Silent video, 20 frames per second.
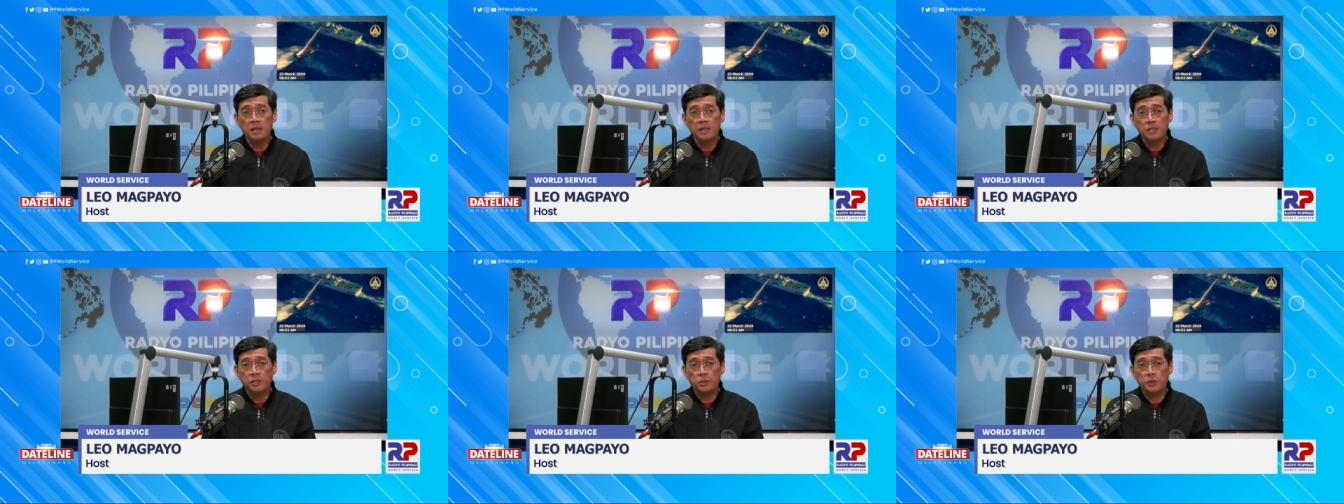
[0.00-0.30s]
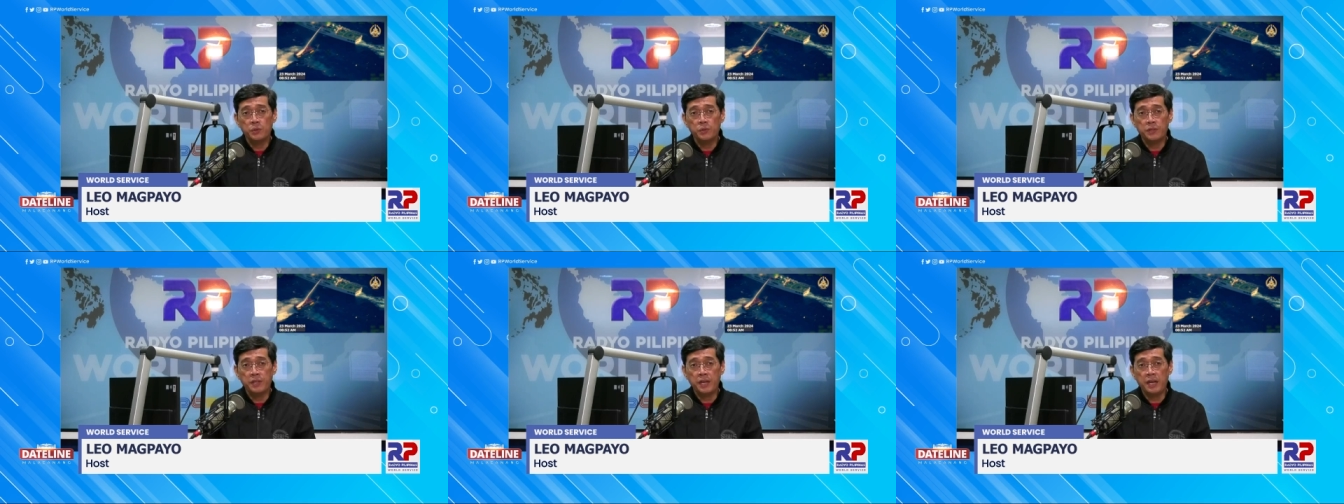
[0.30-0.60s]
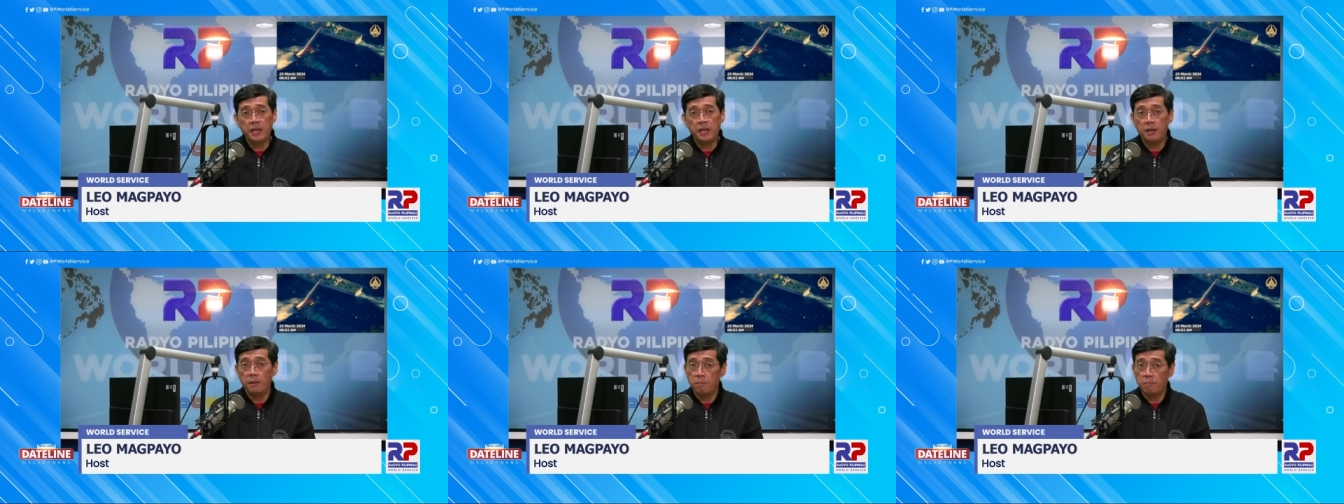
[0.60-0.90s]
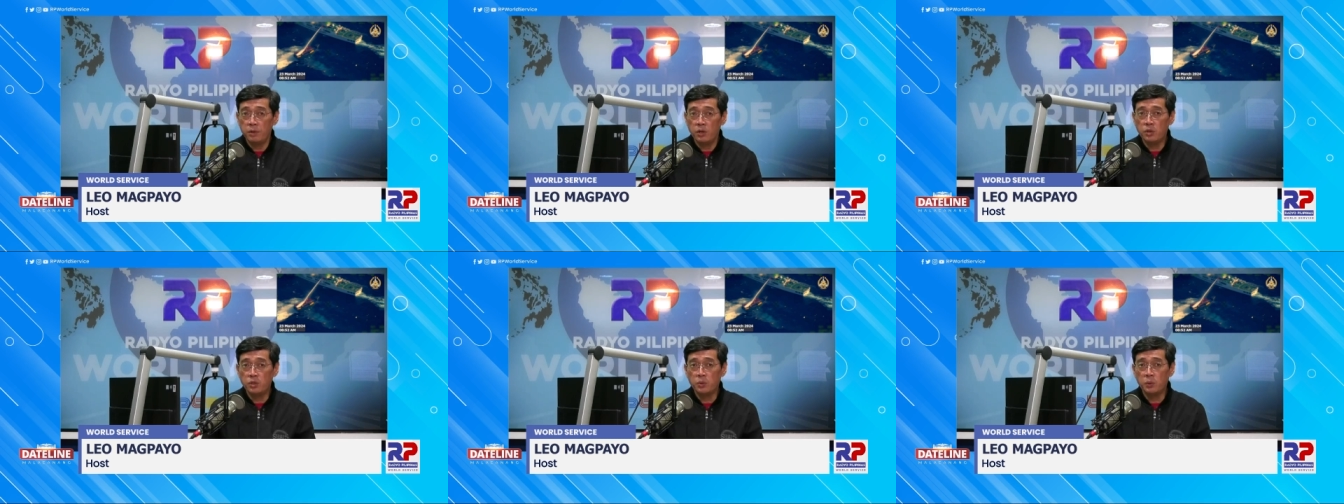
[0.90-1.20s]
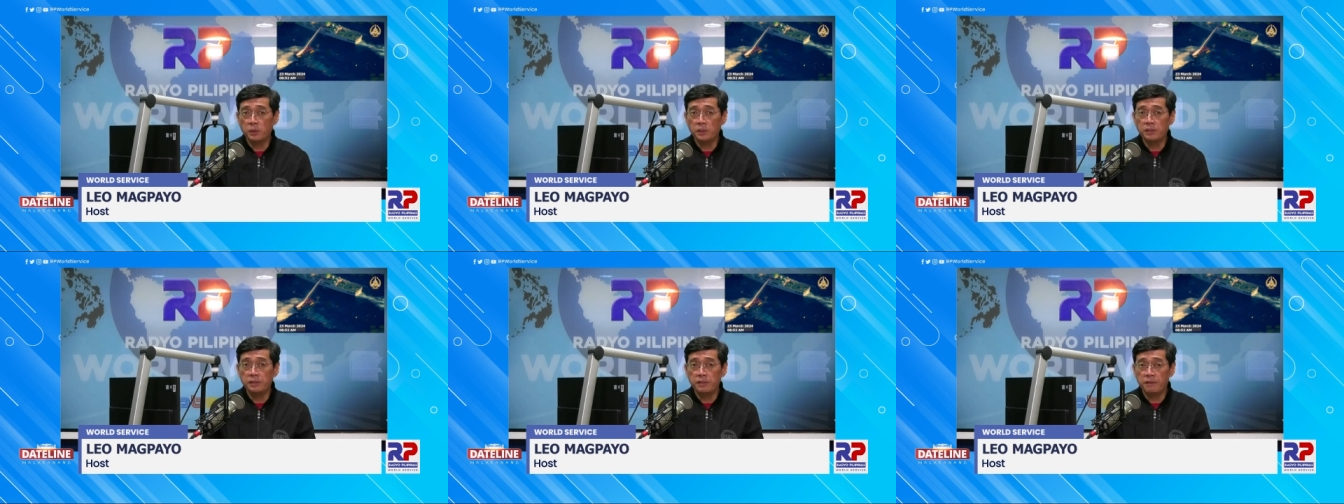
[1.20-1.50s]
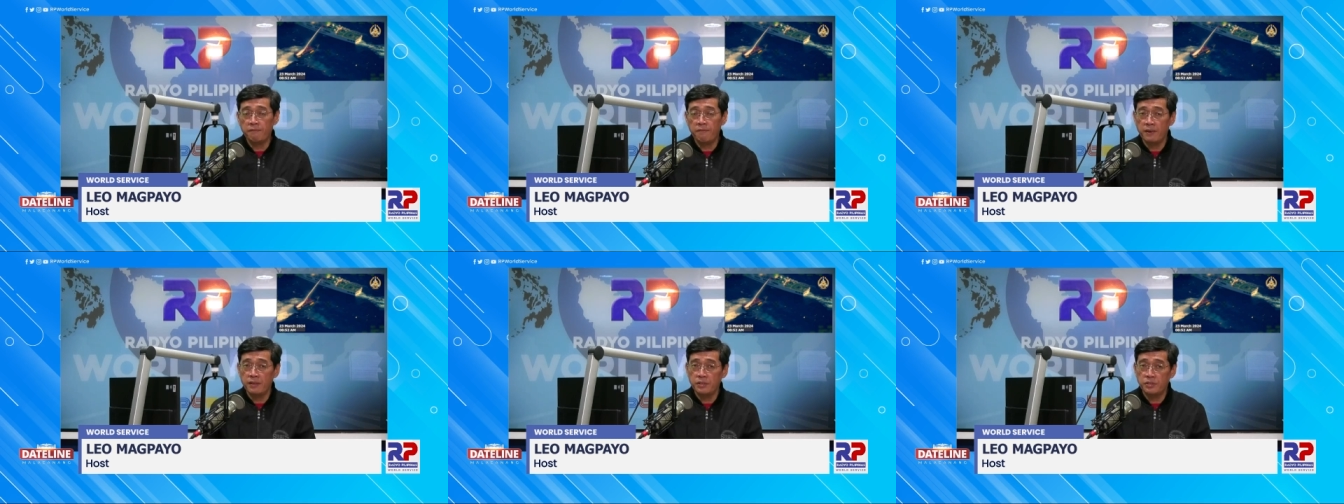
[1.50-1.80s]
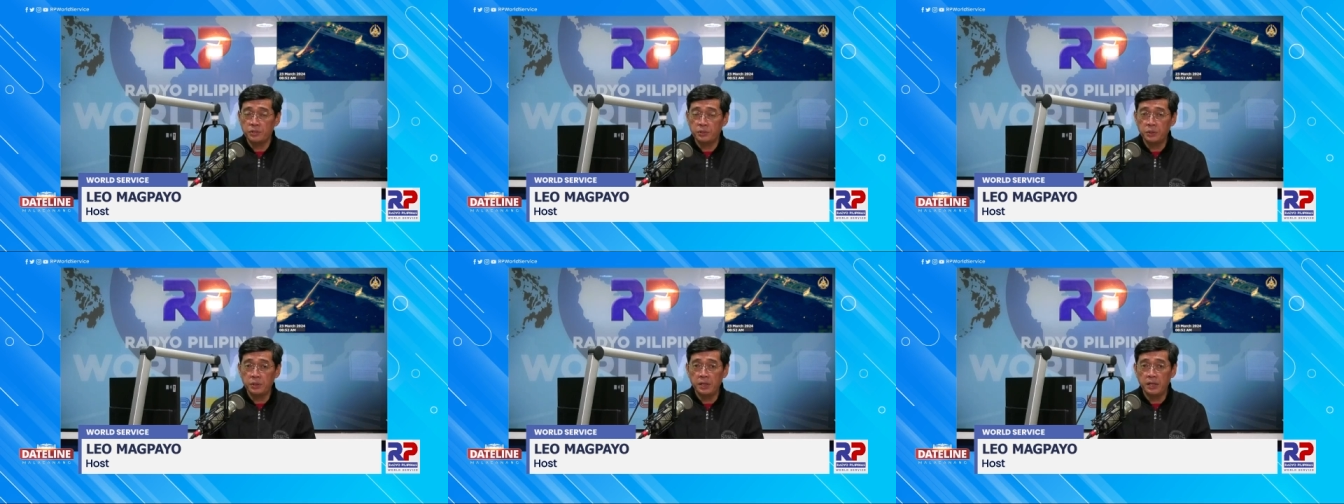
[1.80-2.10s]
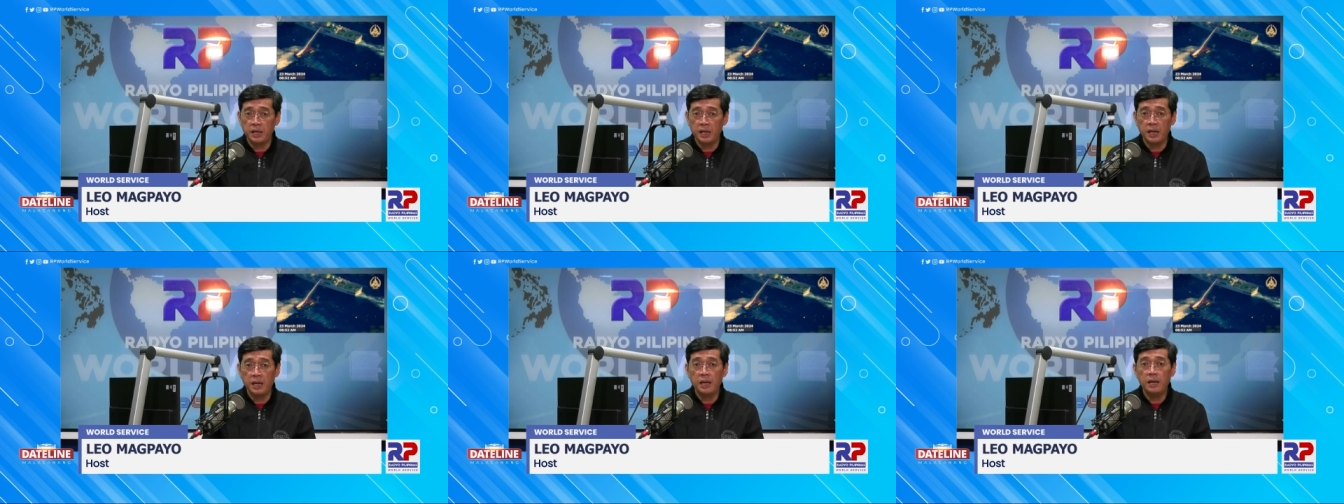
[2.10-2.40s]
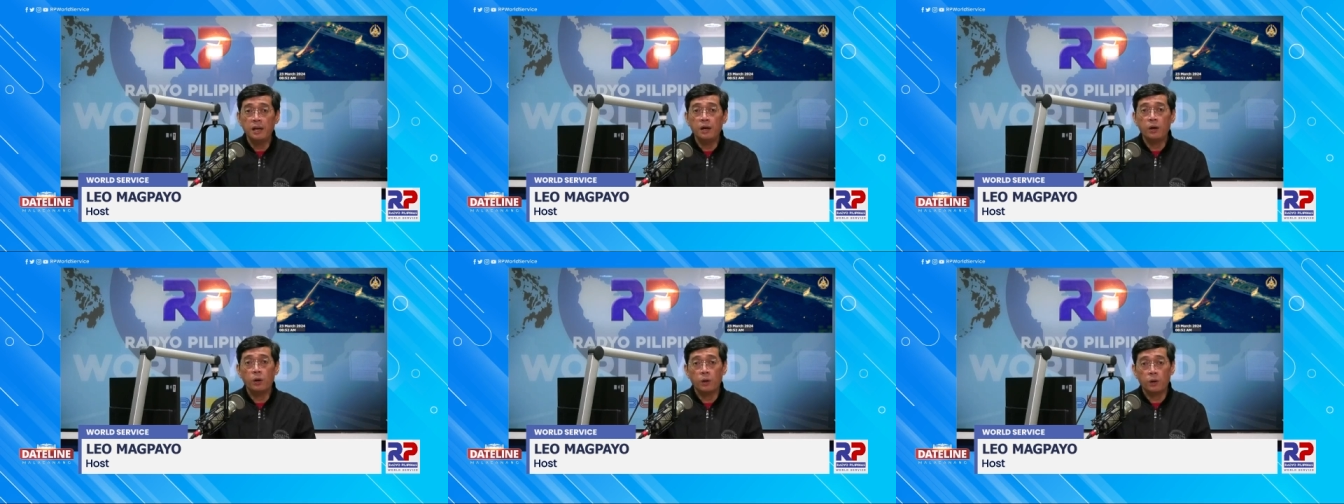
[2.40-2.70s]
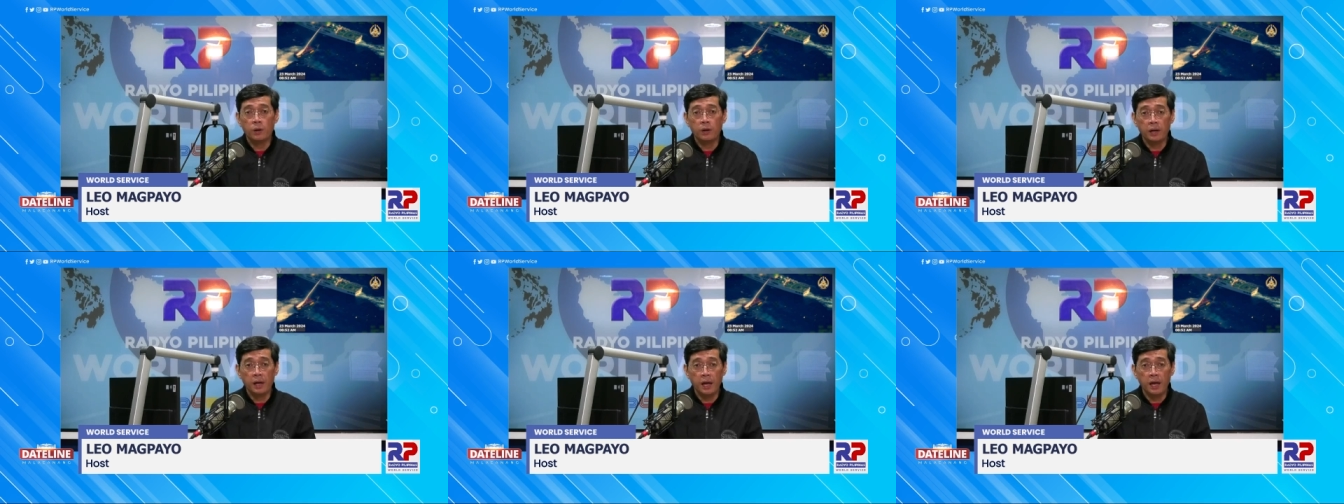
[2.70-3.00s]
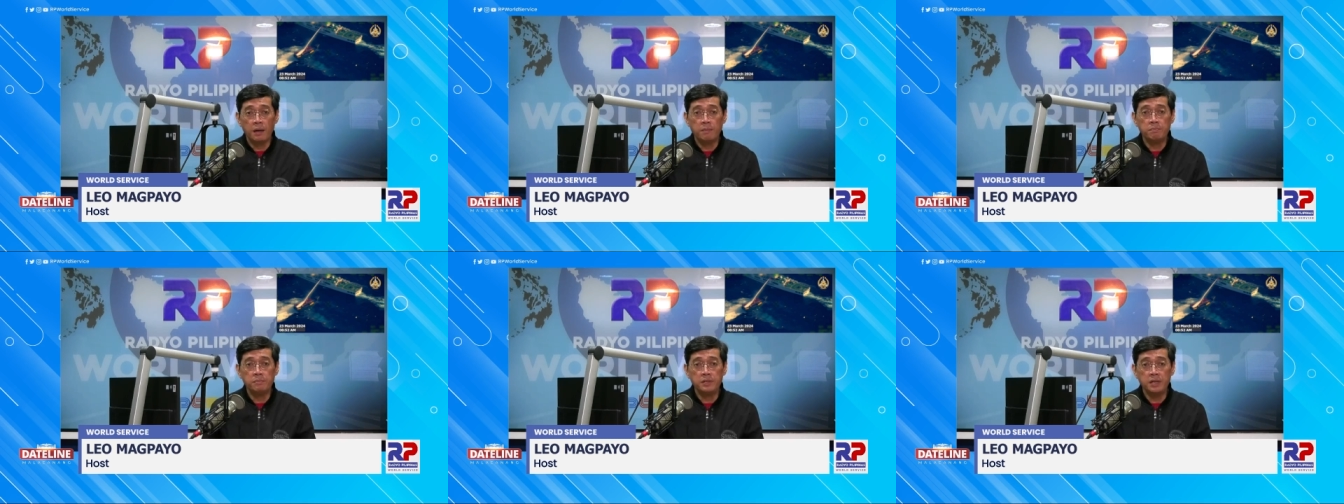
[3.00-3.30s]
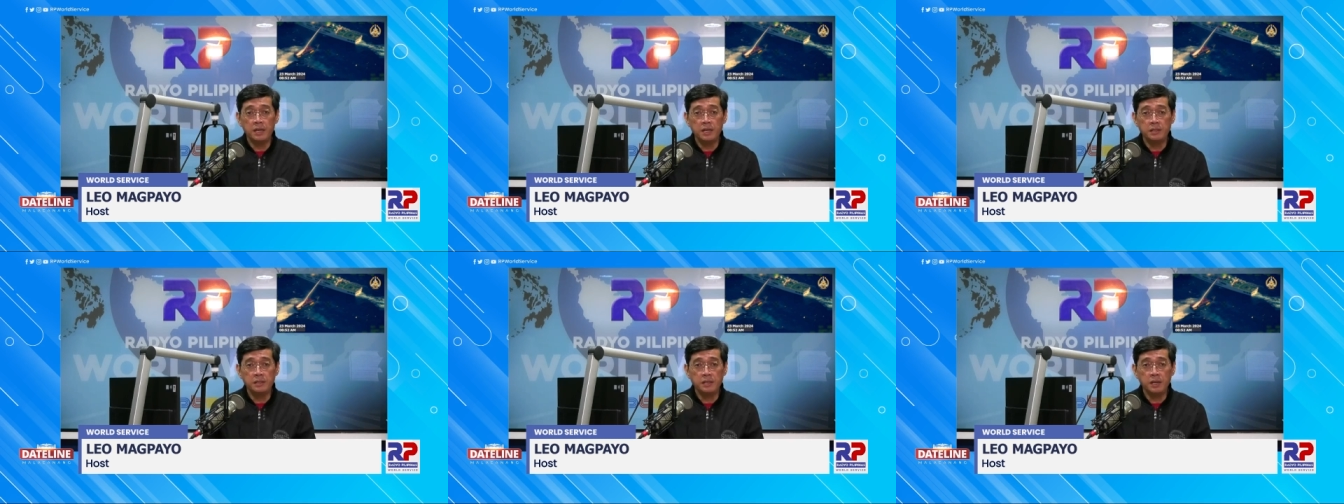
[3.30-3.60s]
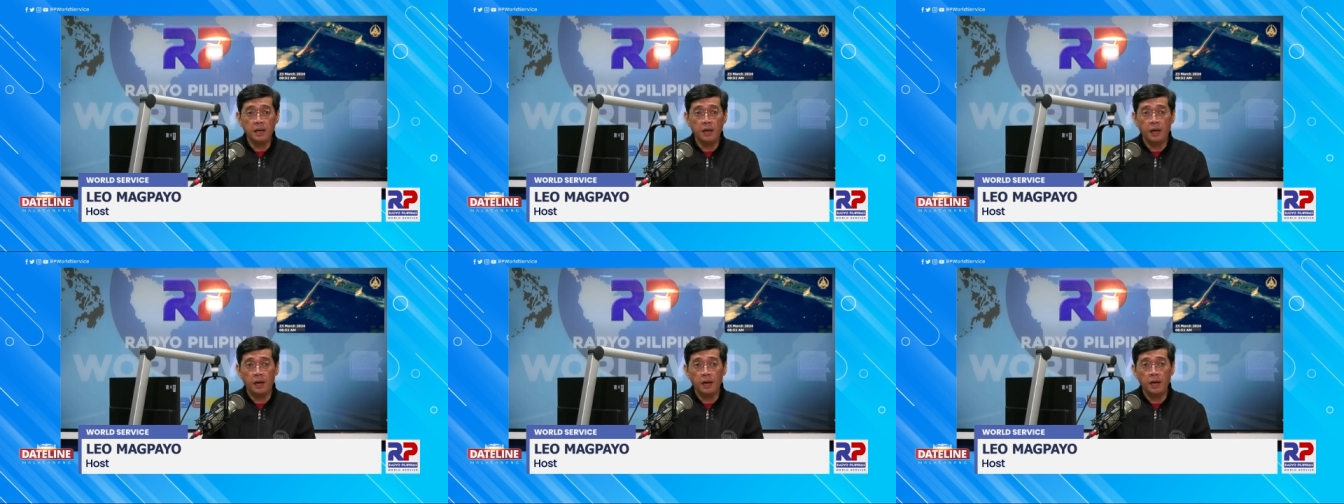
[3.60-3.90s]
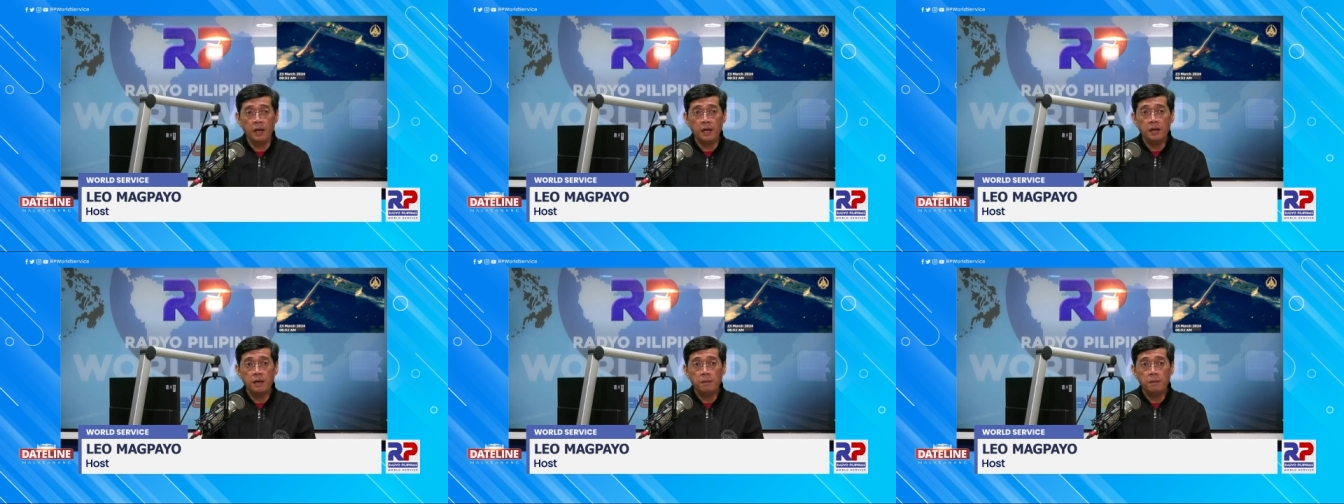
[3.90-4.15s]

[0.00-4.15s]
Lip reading: to the Mutual Defense Treaty, or MDT,